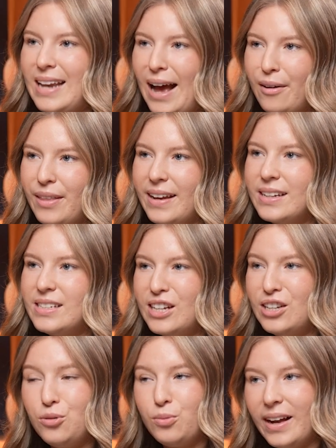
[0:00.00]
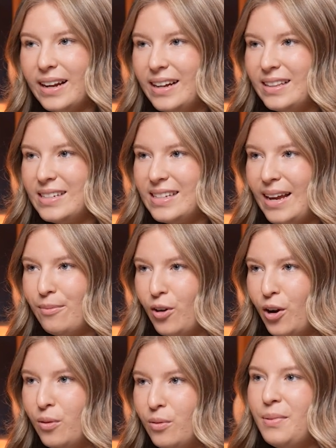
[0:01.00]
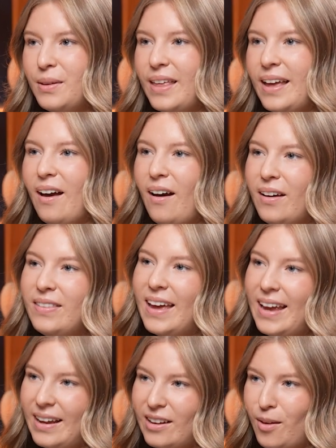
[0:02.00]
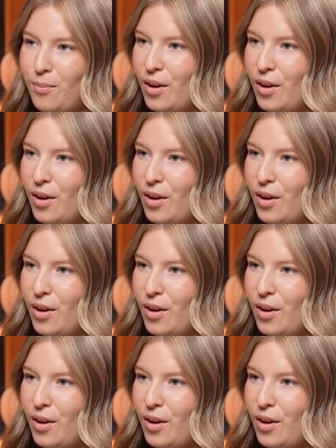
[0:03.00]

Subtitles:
Now they continue working in the same role, but they earn their income